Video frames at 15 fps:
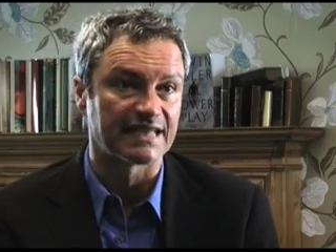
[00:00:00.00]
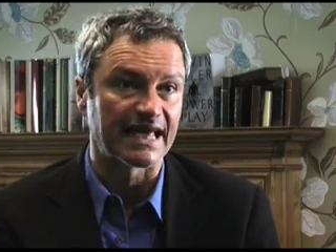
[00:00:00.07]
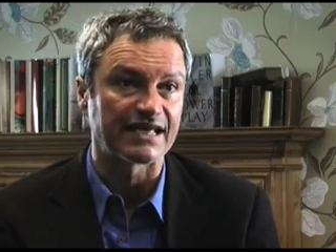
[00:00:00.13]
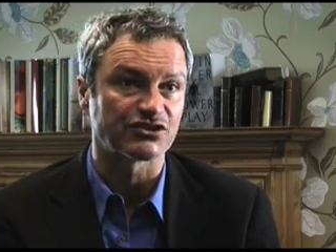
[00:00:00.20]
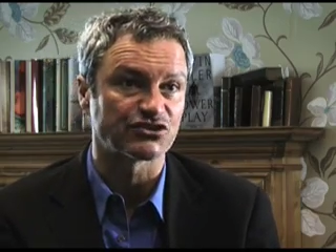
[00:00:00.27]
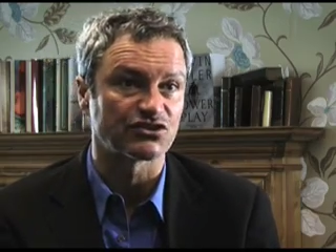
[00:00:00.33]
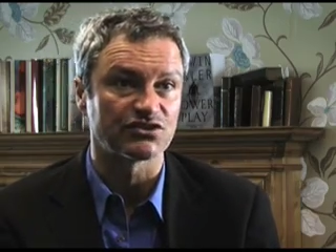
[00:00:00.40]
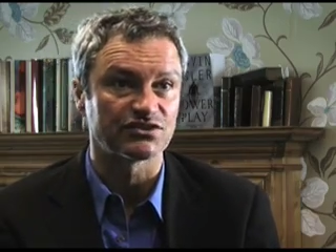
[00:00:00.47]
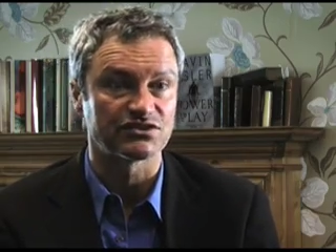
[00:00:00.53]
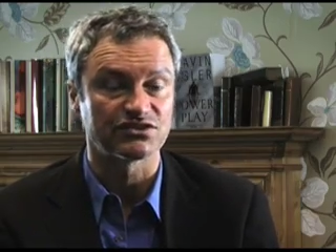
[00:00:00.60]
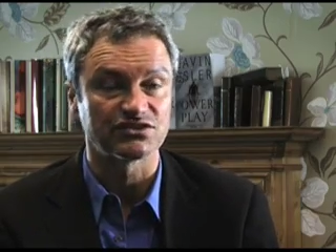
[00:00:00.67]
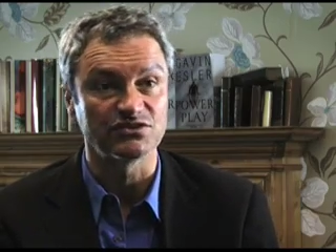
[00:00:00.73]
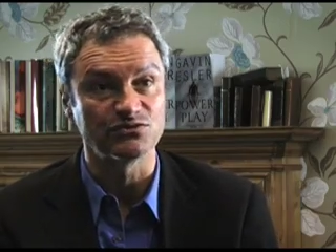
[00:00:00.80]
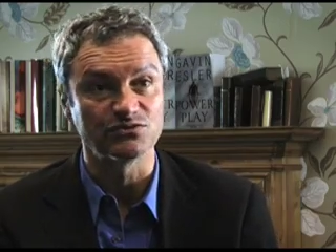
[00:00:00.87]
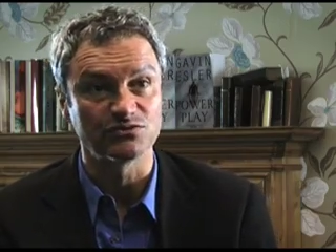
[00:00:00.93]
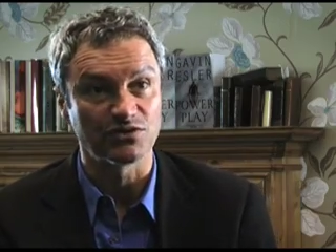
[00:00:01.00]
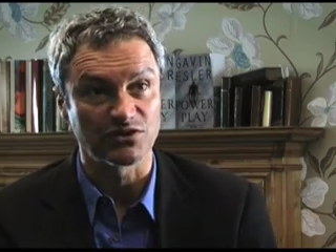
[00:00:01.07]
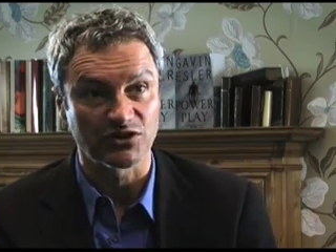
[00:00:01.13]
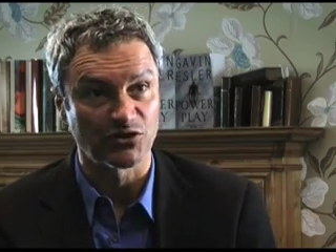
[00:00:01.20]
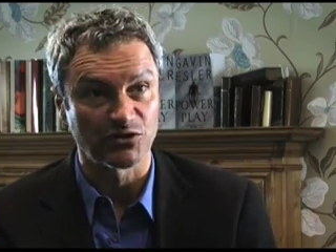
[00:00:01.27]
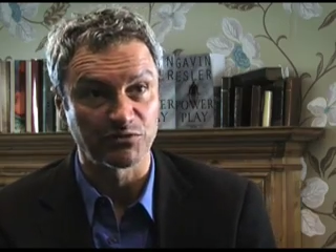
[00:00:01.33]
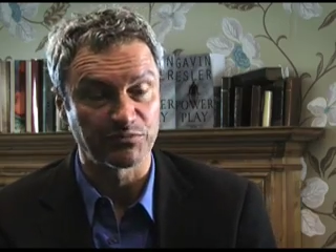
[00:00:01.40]
Thatcher to our
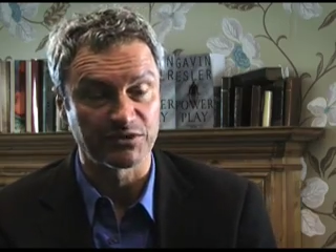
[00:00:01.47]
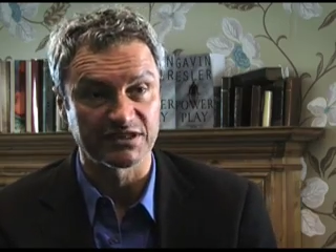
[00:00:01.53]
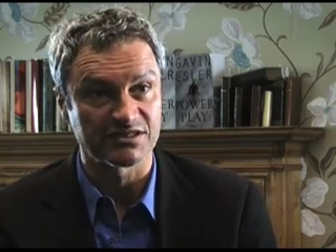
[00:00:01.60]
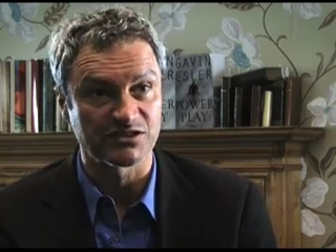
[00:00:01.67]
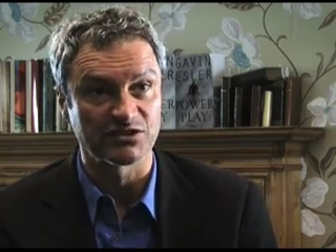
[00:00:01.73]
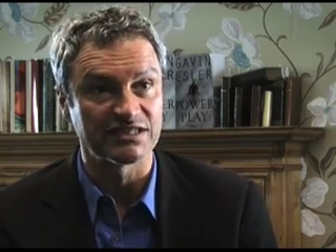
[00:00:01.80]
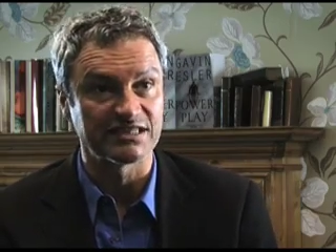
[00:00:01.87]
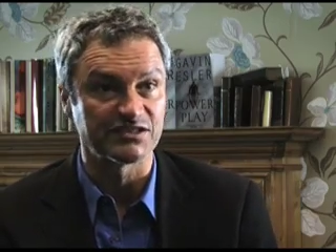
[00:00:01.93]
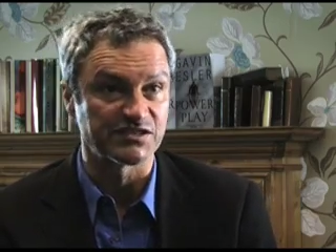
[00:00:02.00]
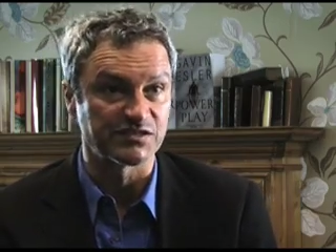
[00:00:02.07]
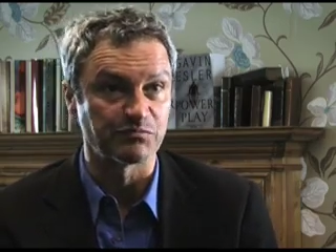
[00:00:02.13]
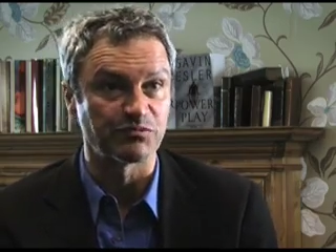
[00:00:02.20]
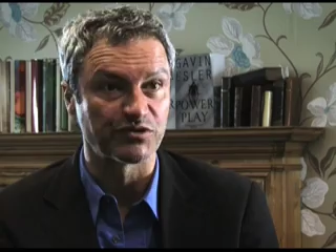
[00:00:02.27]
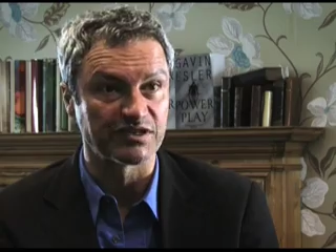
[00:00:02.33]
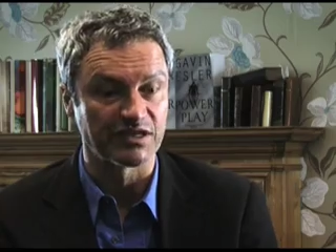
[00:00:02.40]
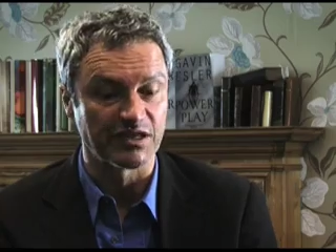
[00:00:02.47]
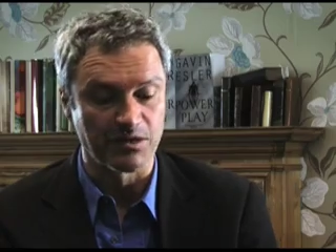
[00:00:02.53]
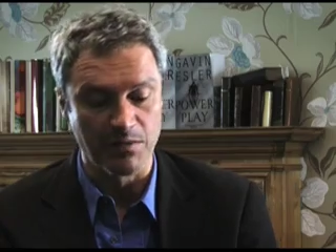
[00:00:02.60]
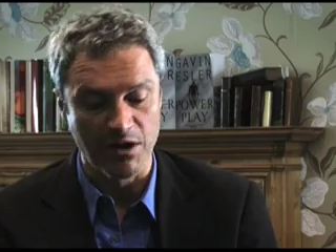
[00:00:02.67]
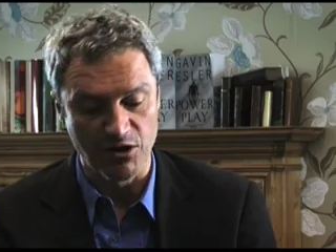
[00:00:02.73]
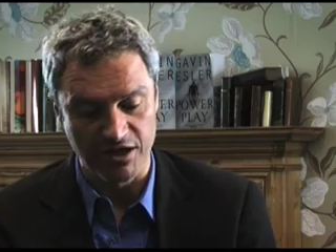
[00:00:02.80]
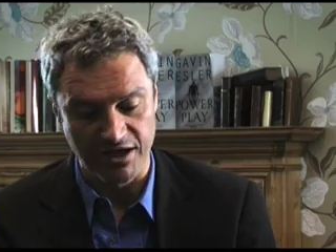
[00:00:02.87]
current political leaders in Britain and
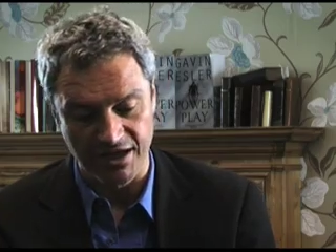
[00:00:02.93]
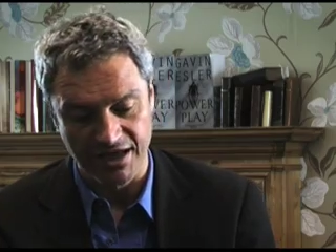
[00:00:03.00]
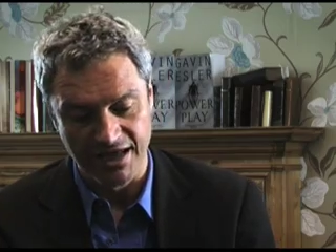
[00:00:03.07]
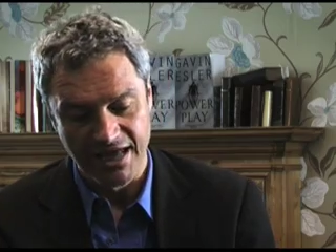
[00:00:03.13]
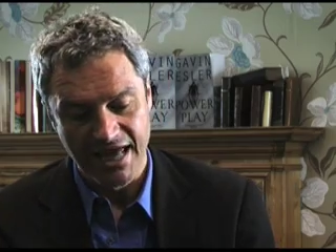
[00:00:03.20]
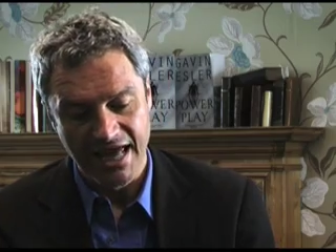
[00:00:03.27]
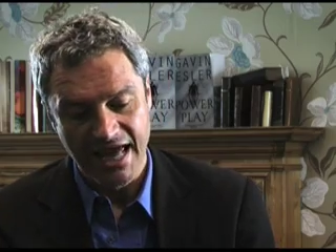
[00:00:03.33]
America.